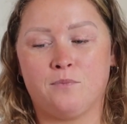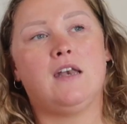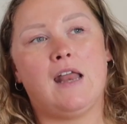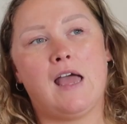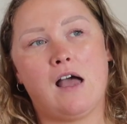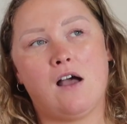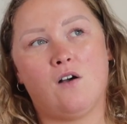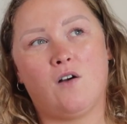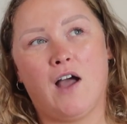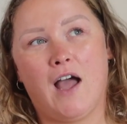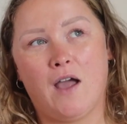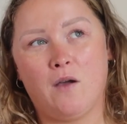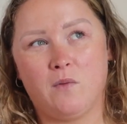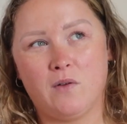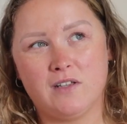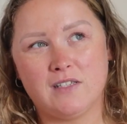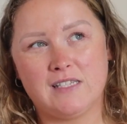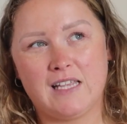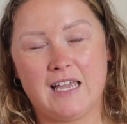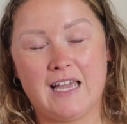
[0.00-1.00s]
Now, I
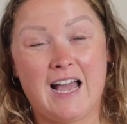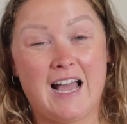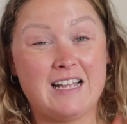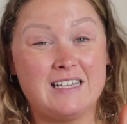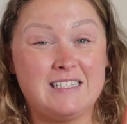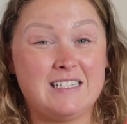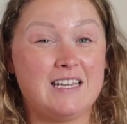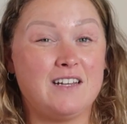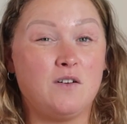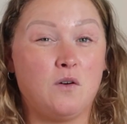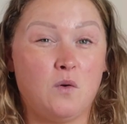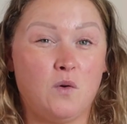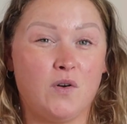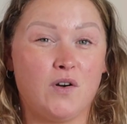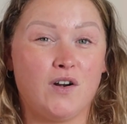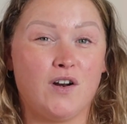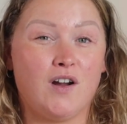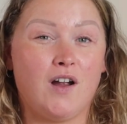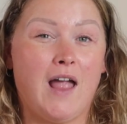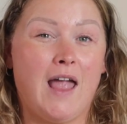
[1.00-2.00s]
will say I did
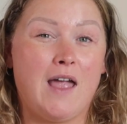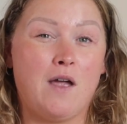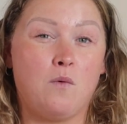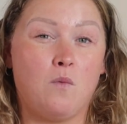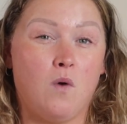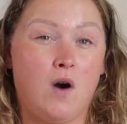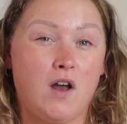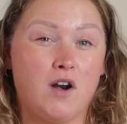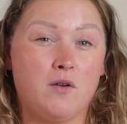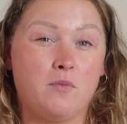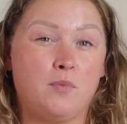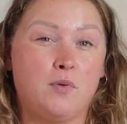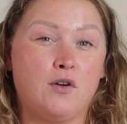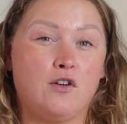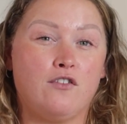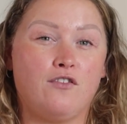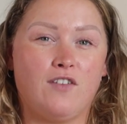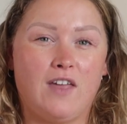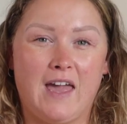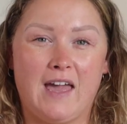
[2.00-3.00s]
order a
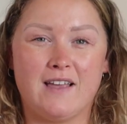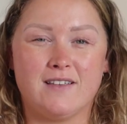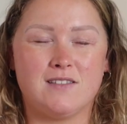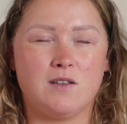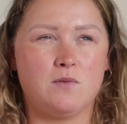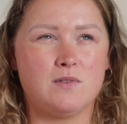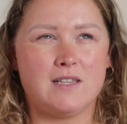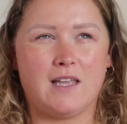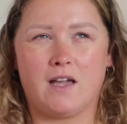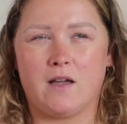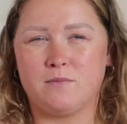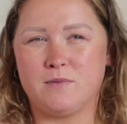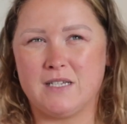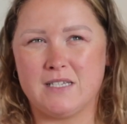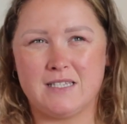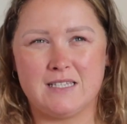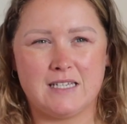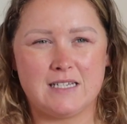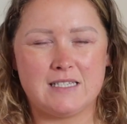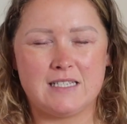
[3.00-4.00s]
waterproof case that was like up to
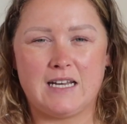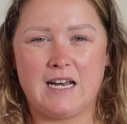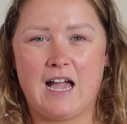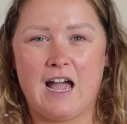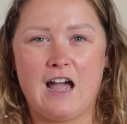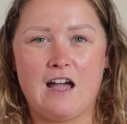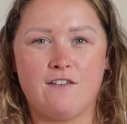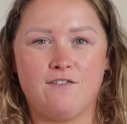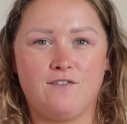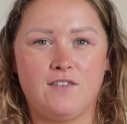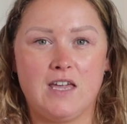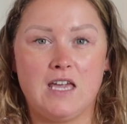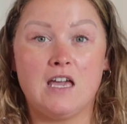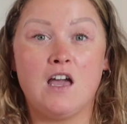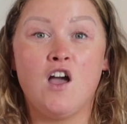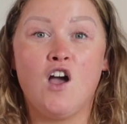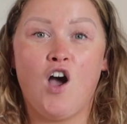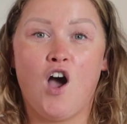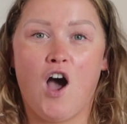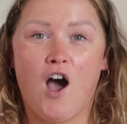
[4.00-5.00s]
6.5
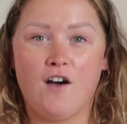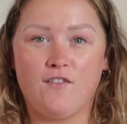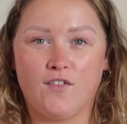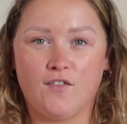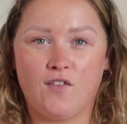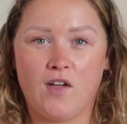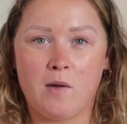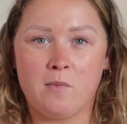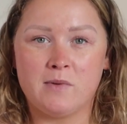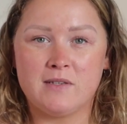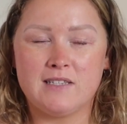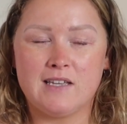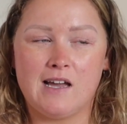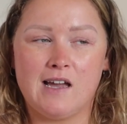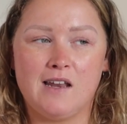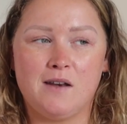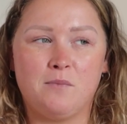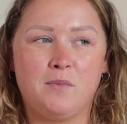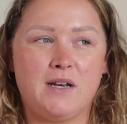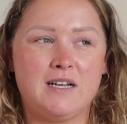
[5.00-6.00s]
feet off of
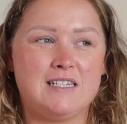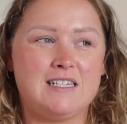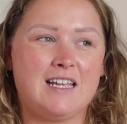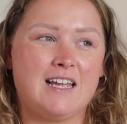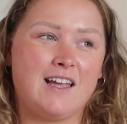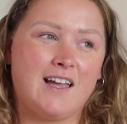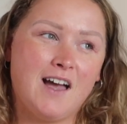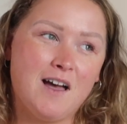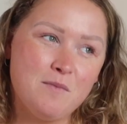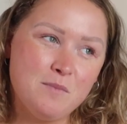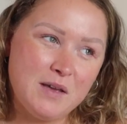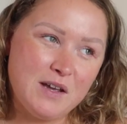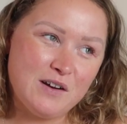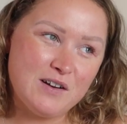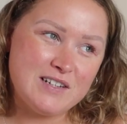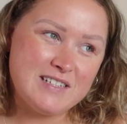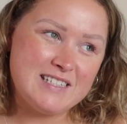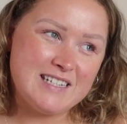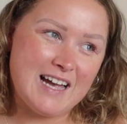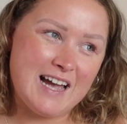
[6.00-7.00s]
Amazon, but it didn't come here
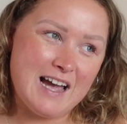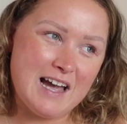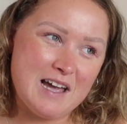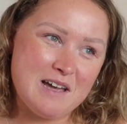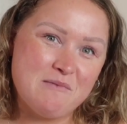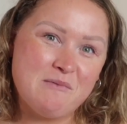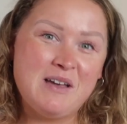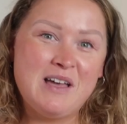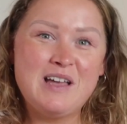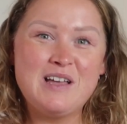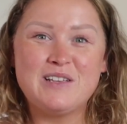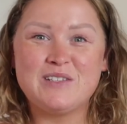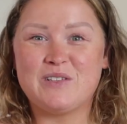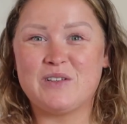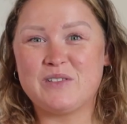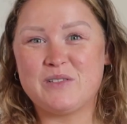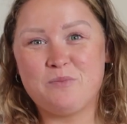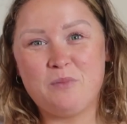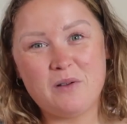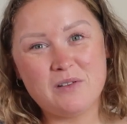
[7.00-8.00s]
in time. So
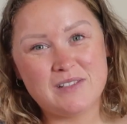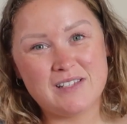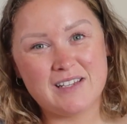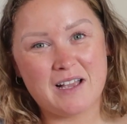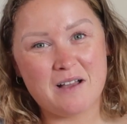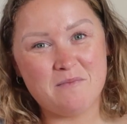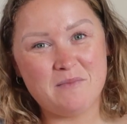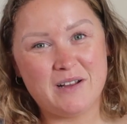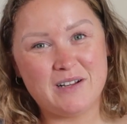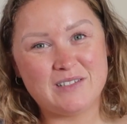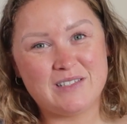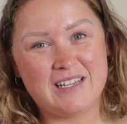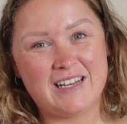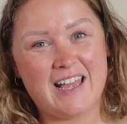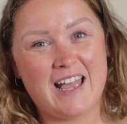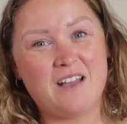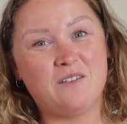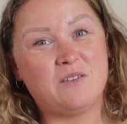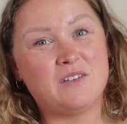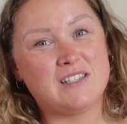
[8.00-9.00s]
it's supposed to come here
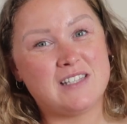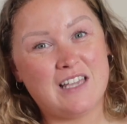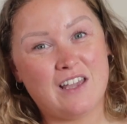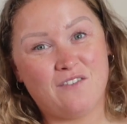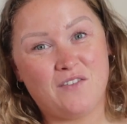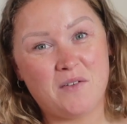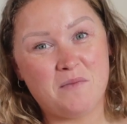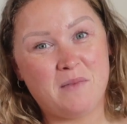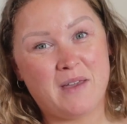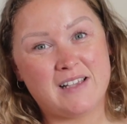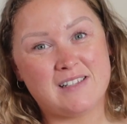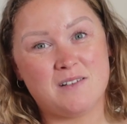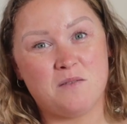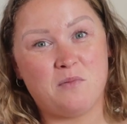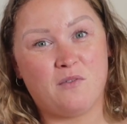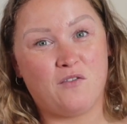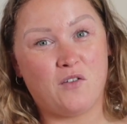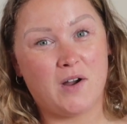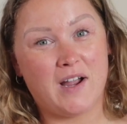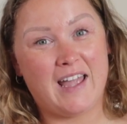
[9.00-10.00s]
today. We'll see if it makes it
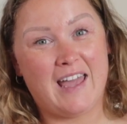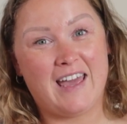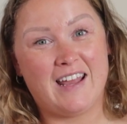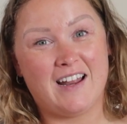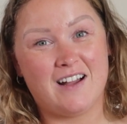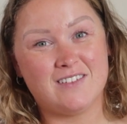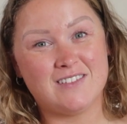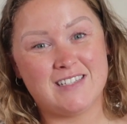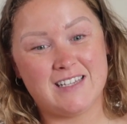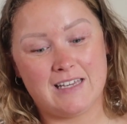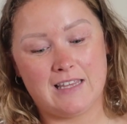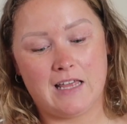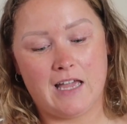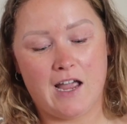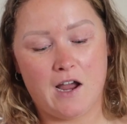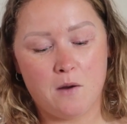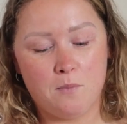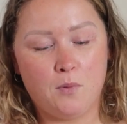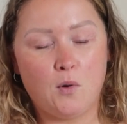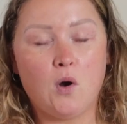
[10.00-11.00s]
before I head out to the
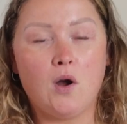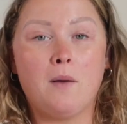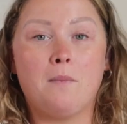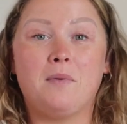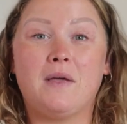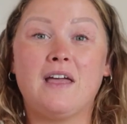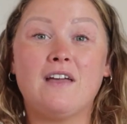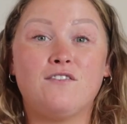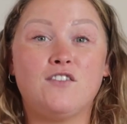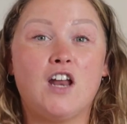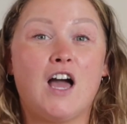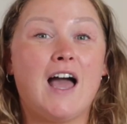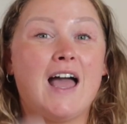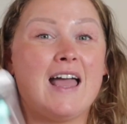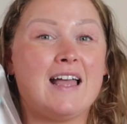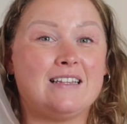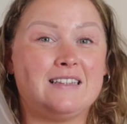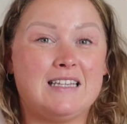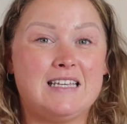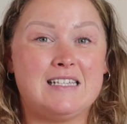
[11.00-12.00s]
airport, but if not,
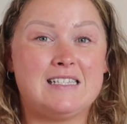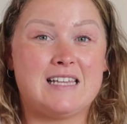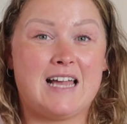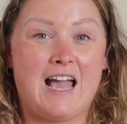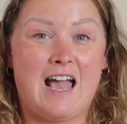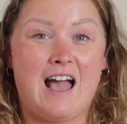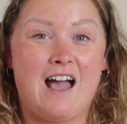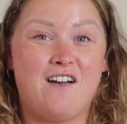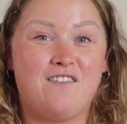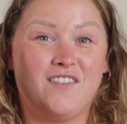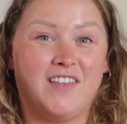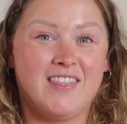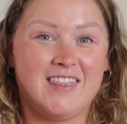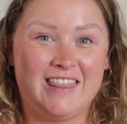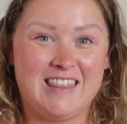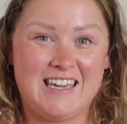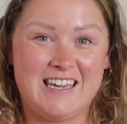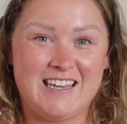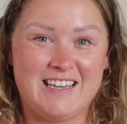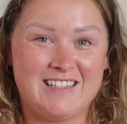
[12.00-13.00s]
at least I have
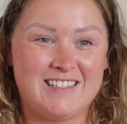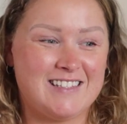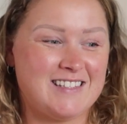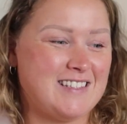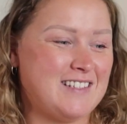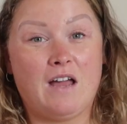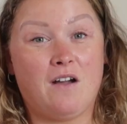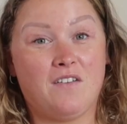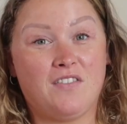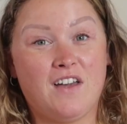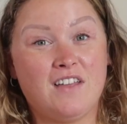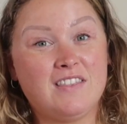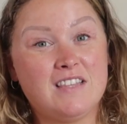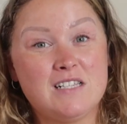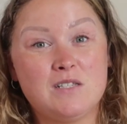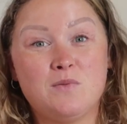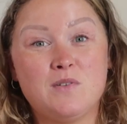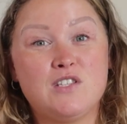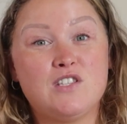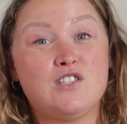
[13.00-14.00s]
these. Now, I thought
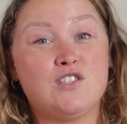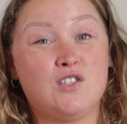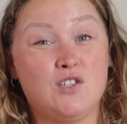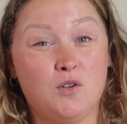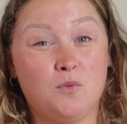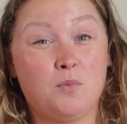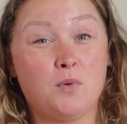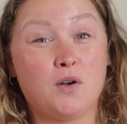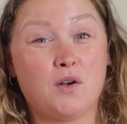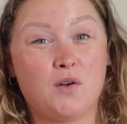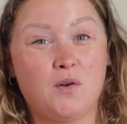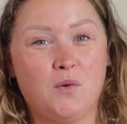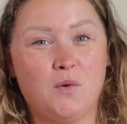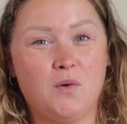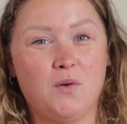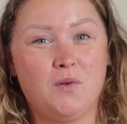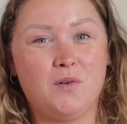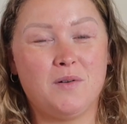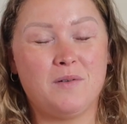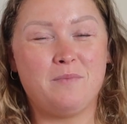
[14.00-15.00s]
this was super
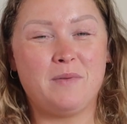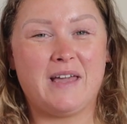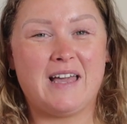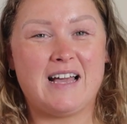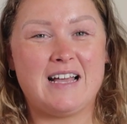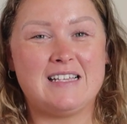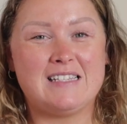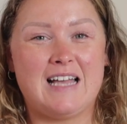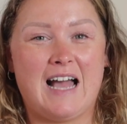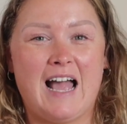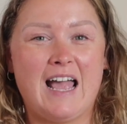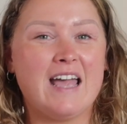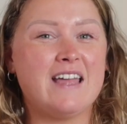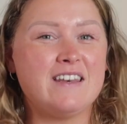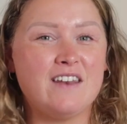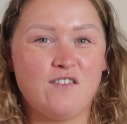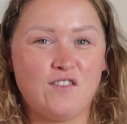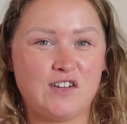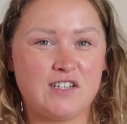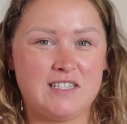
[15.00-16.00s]
cool because I had
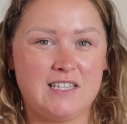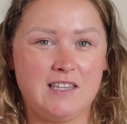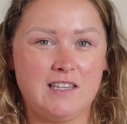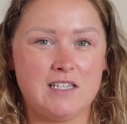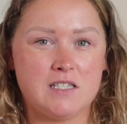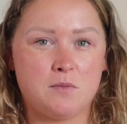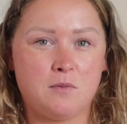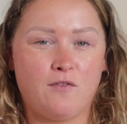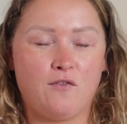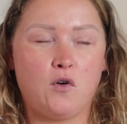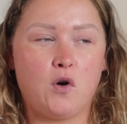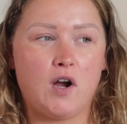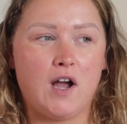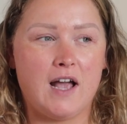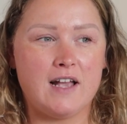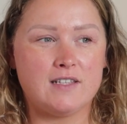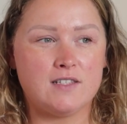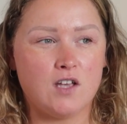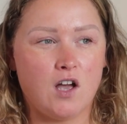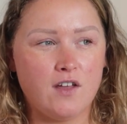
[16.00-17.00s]
never seen these before.
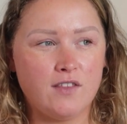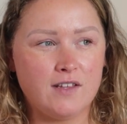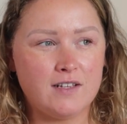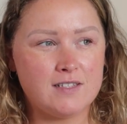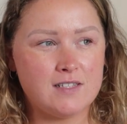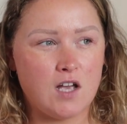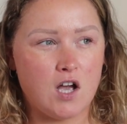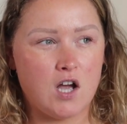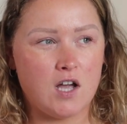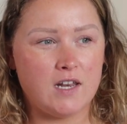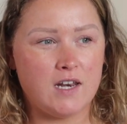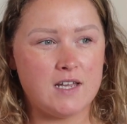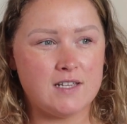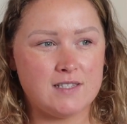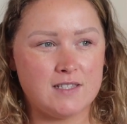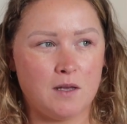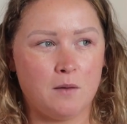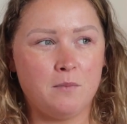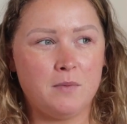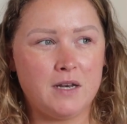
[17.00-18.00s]
I saw this on
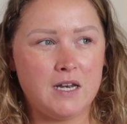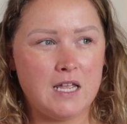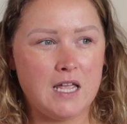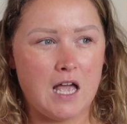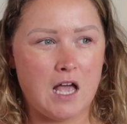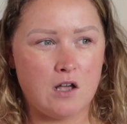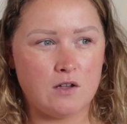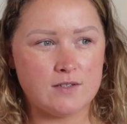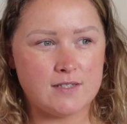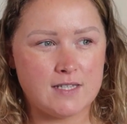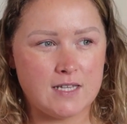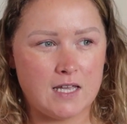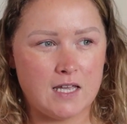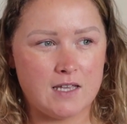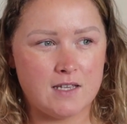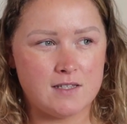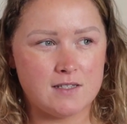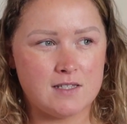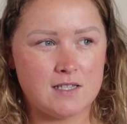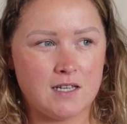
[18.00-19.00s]
somebody
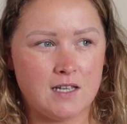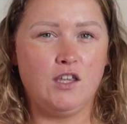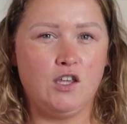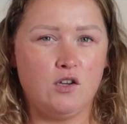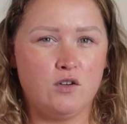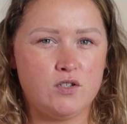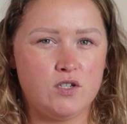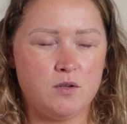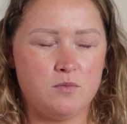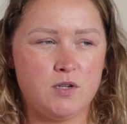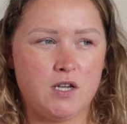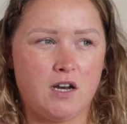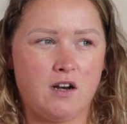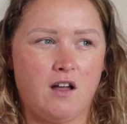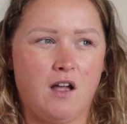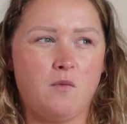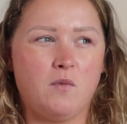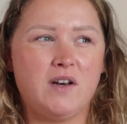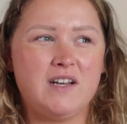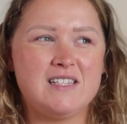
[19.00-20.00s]
else's YouTube channel.
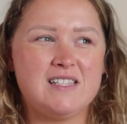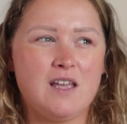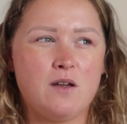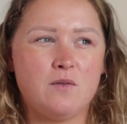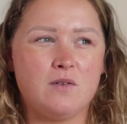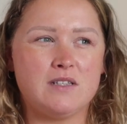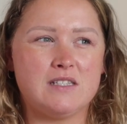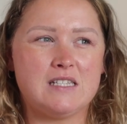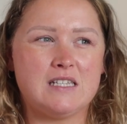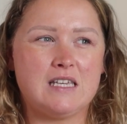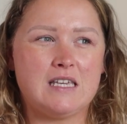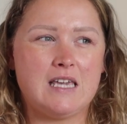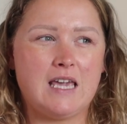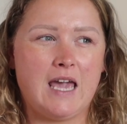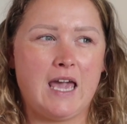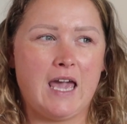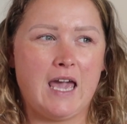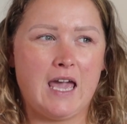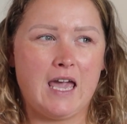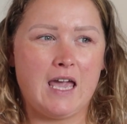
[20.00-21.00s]
I want to say it was
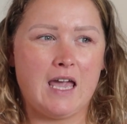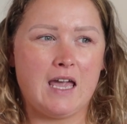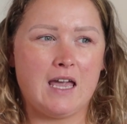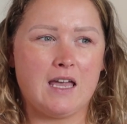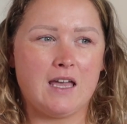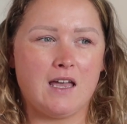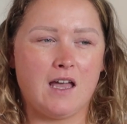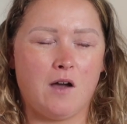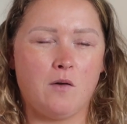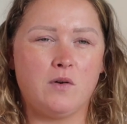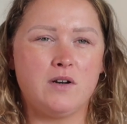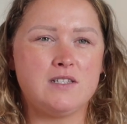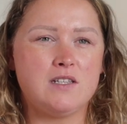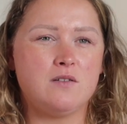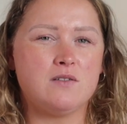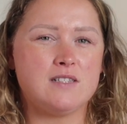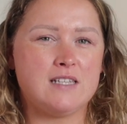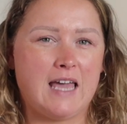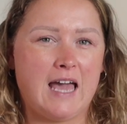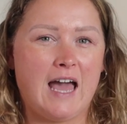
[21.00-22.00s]
Kat
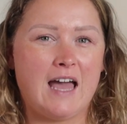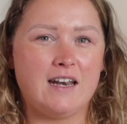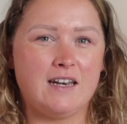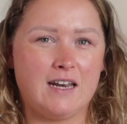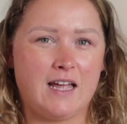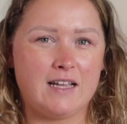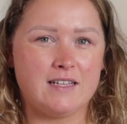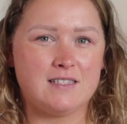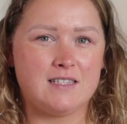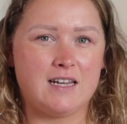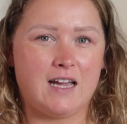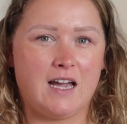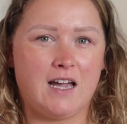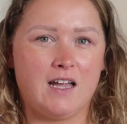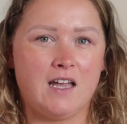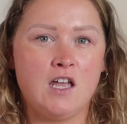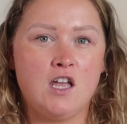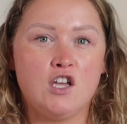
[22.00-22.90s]
Neistat.